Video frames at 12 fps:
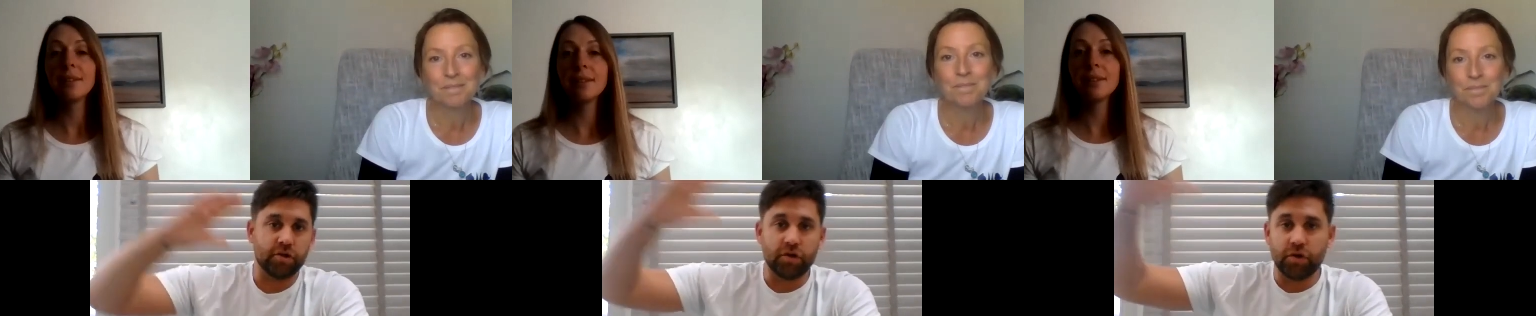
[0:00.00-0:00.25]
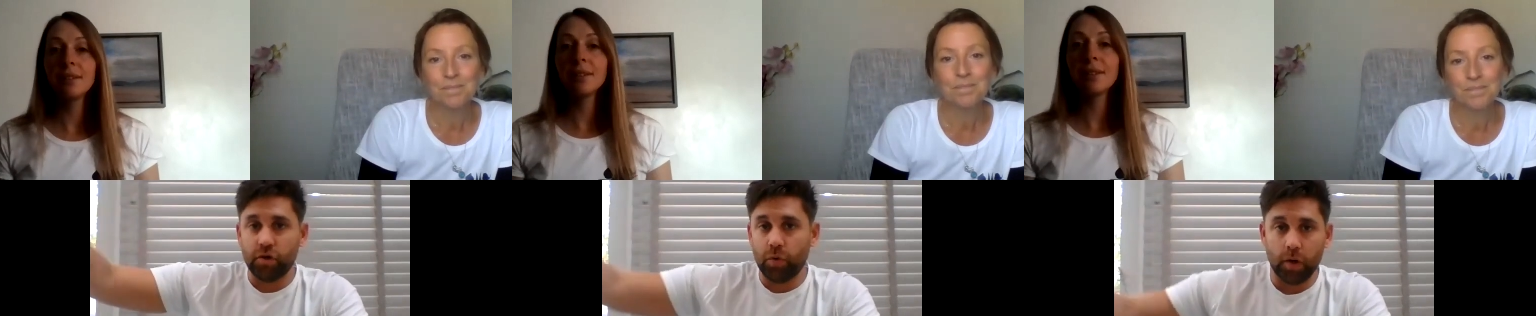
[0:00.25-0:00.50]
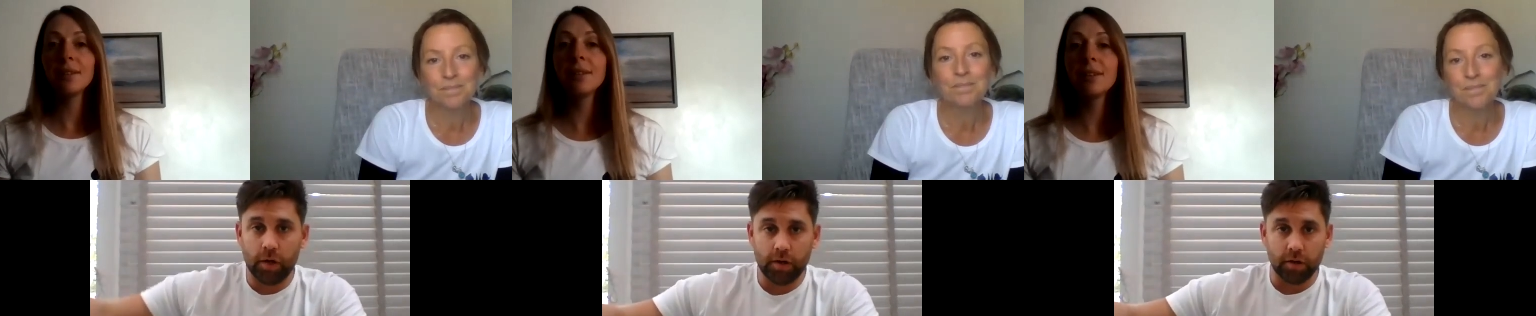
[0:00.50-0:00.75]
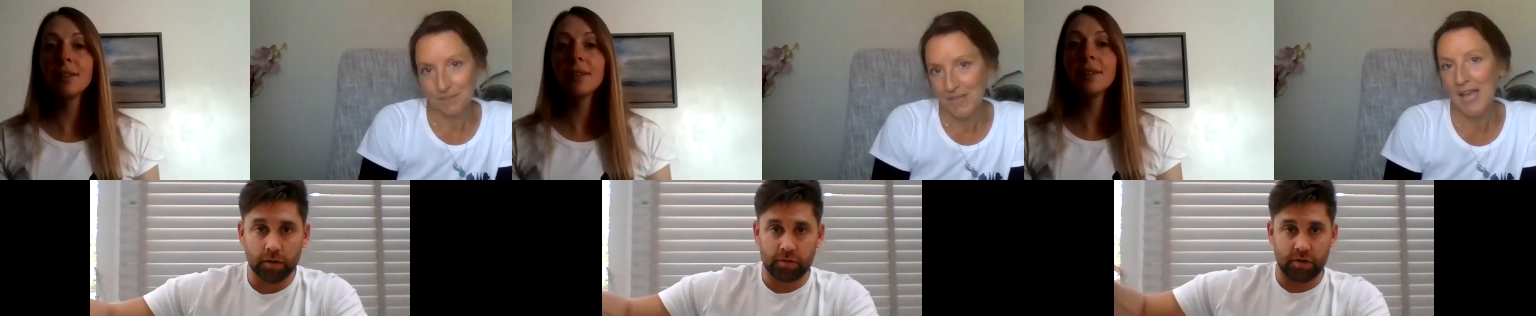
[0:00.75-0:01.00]
Speaker 1: a, new
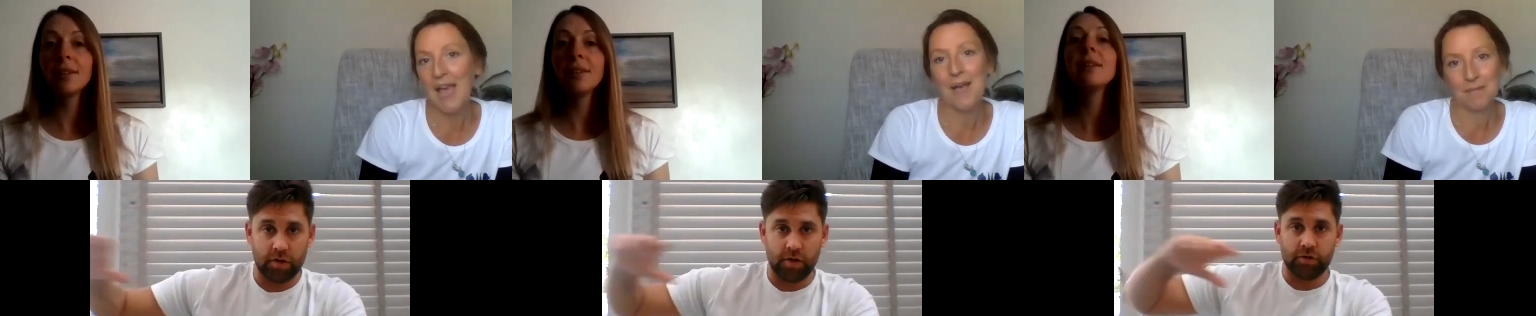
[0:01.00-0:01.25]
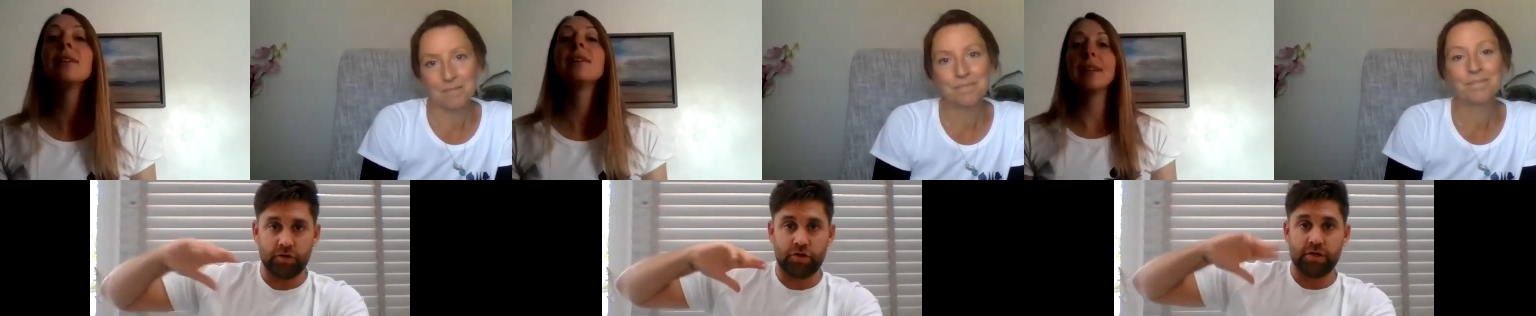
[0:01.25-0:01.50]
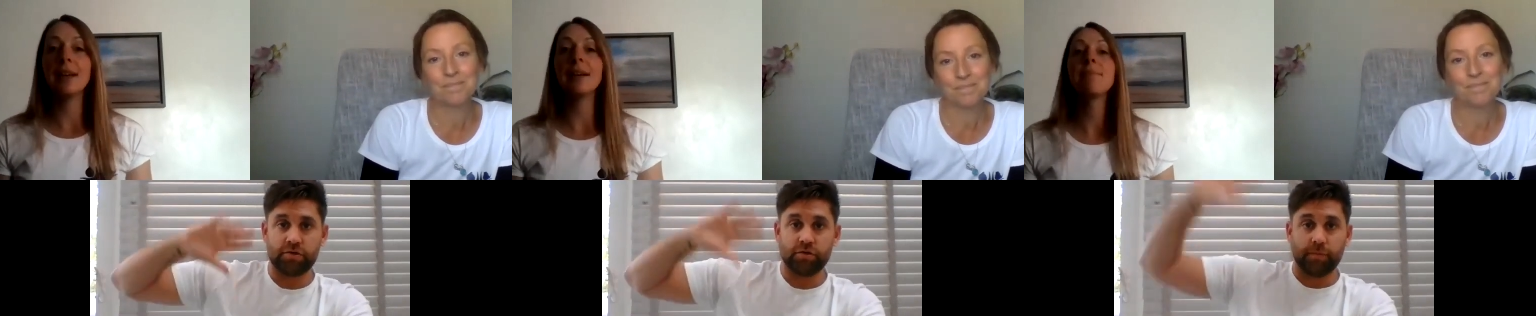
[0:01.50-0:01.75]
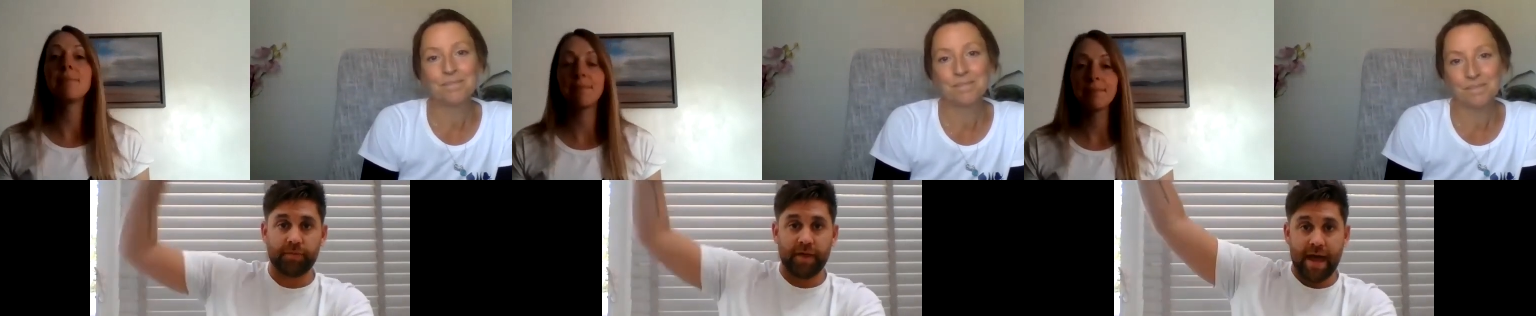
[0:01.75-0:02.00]
world and yeah. she's up
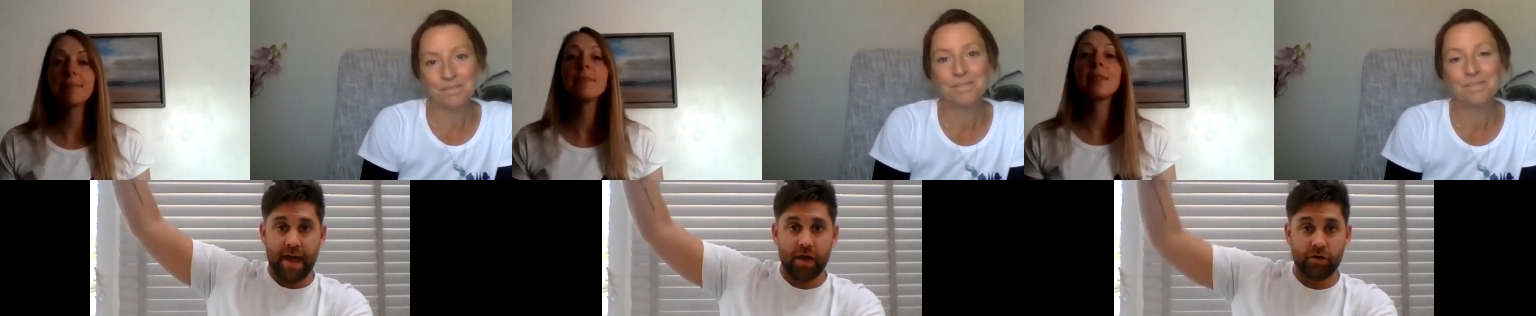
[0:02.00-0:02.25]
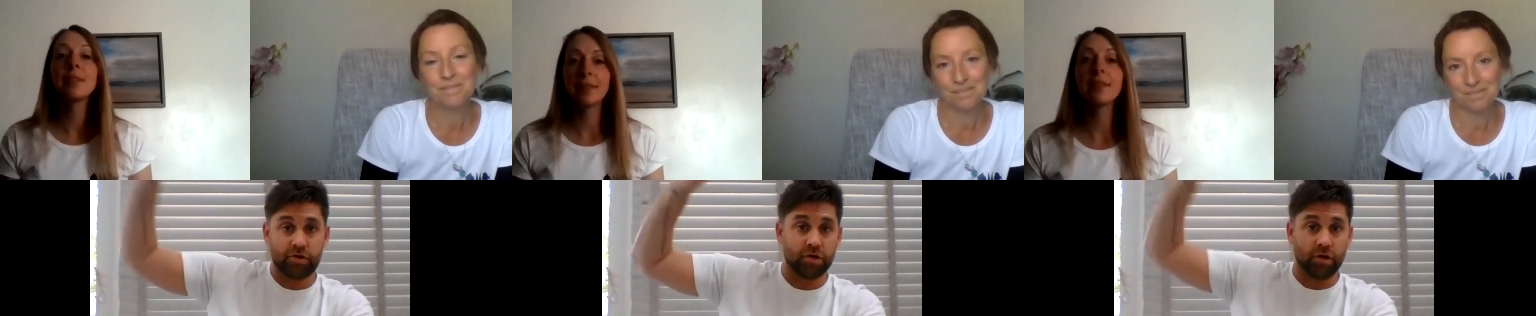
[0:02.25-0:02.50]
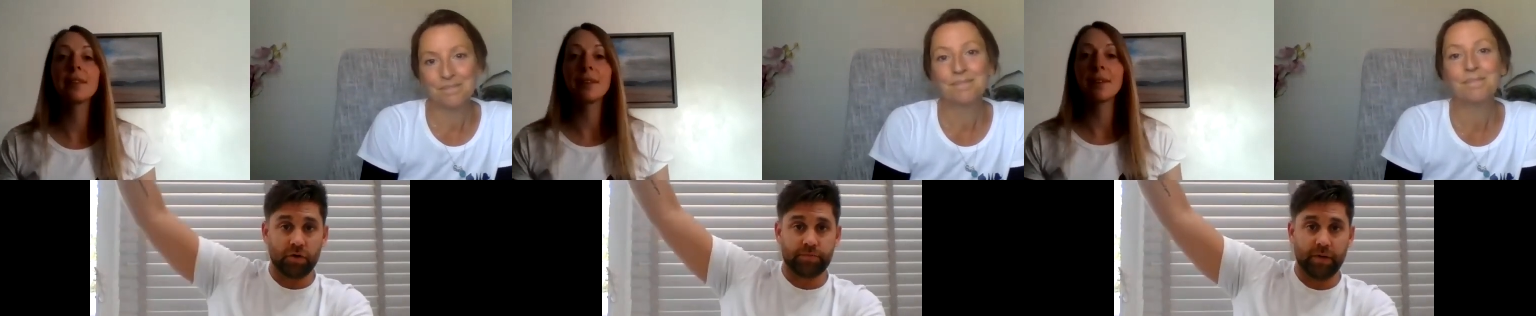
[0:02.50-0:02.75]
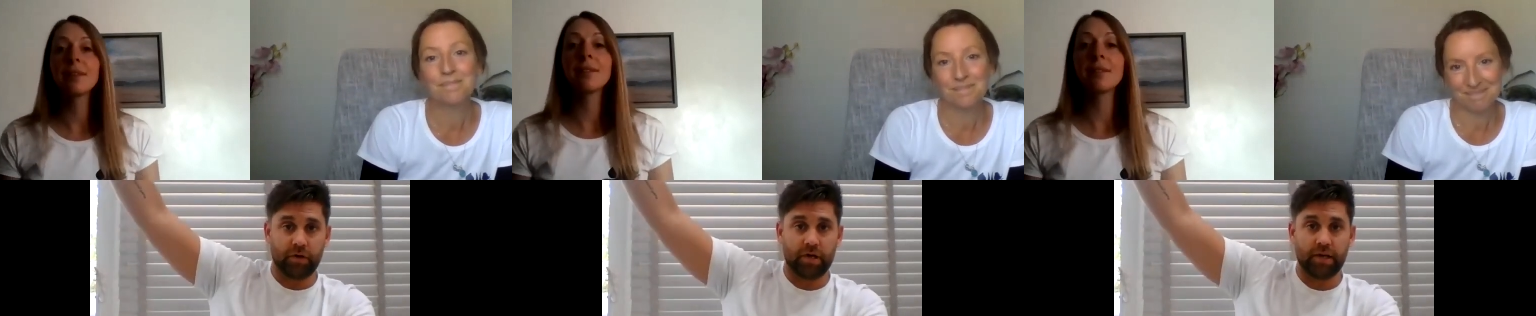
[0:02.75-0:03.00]
there and she'll always
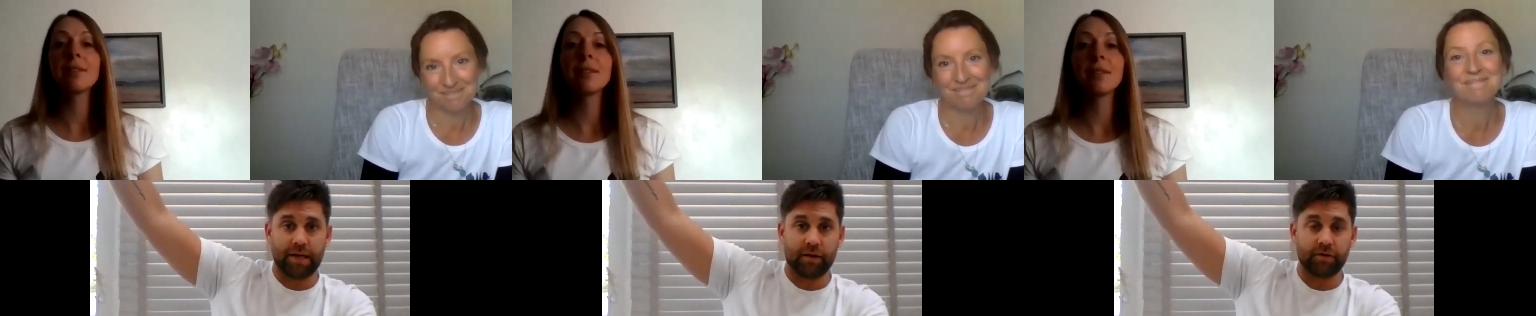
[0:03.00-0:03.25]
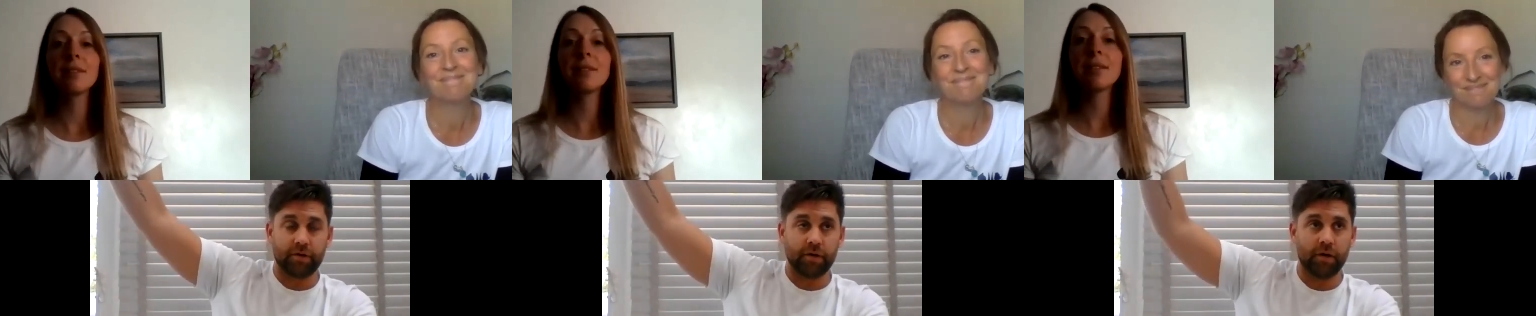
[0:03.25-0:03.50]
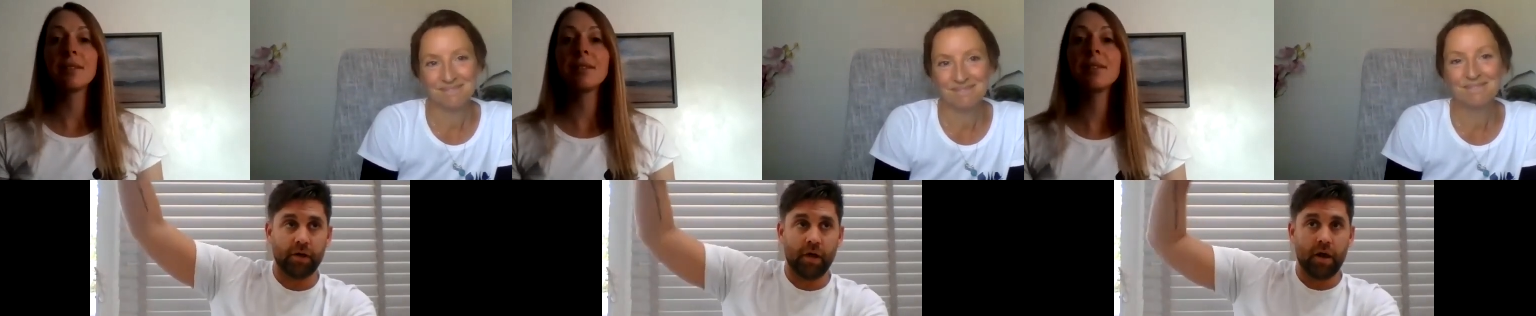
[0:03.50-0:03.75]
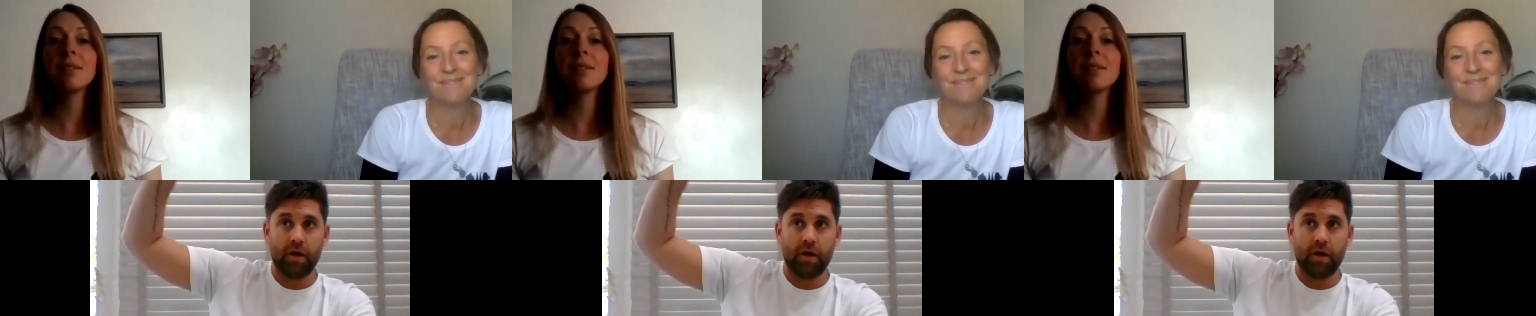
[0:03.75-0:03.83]
be looking down on you